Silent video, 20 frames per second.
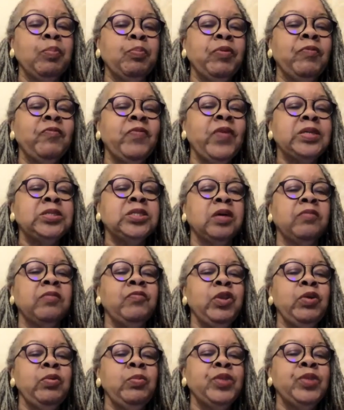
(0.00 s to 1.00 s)
professor of
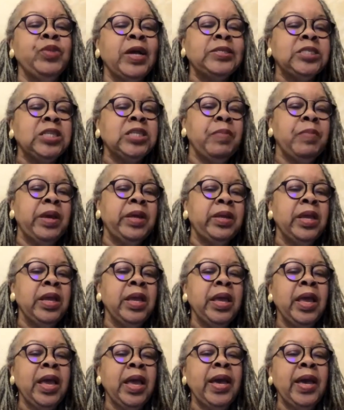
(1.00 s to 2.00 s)
New Testament
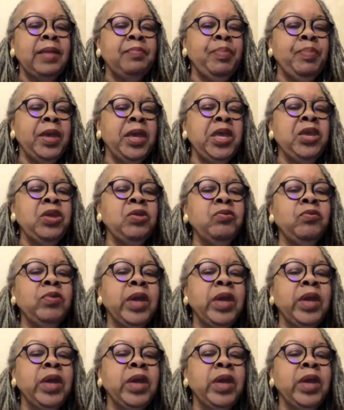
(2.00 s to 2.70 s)
at BU,